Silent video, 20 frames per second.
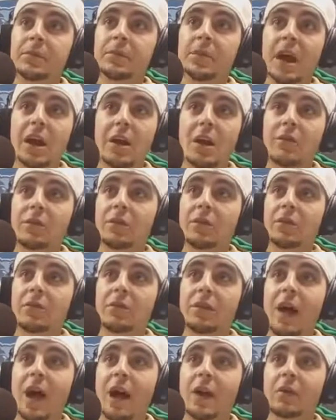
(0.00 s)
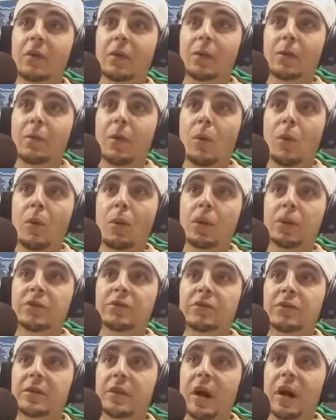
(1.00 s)
That offensive line looked
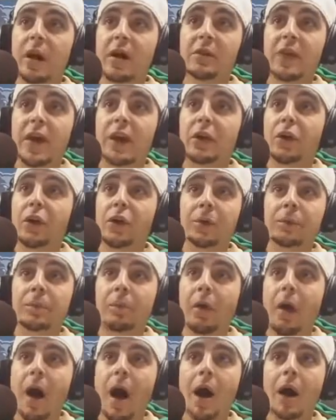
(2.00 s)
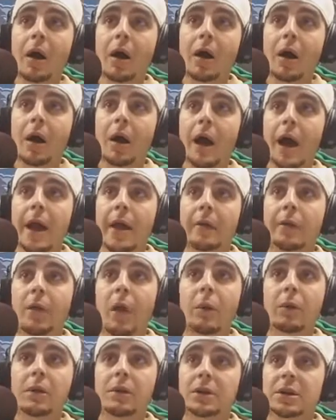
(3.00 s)
porous. They couldn't block a
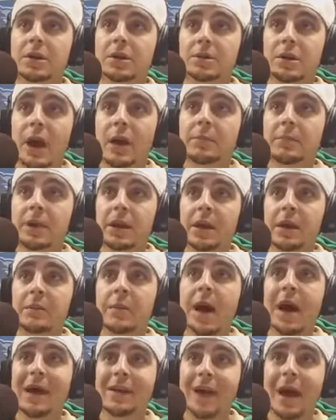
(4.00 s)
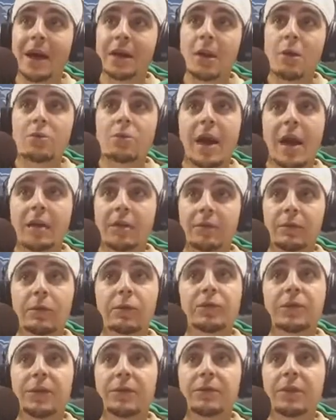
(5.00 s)
lower tier type team. I know
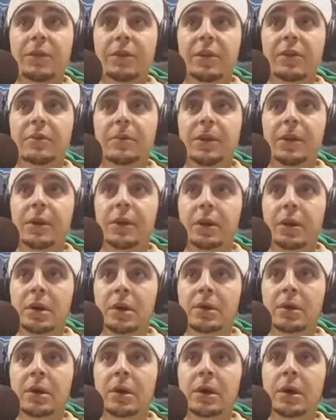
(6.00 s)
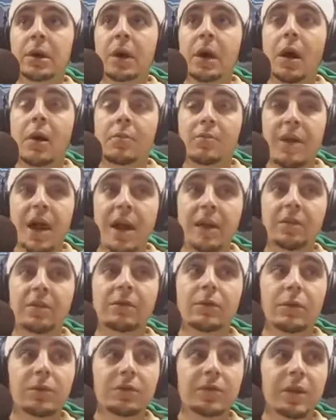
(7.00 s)
Jacksonville's defense is pretty good.
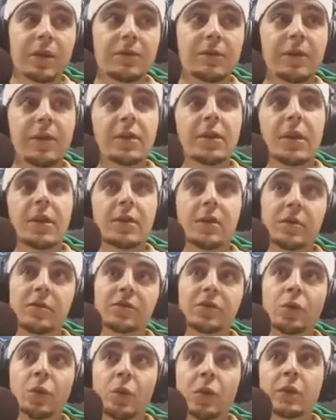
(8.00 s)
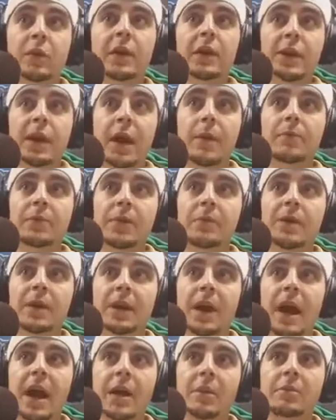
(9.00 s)
Jacksonville's defense has historically kept them
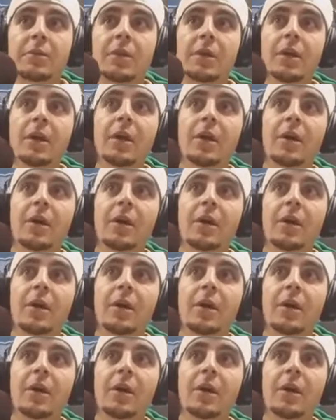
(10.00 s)
in games.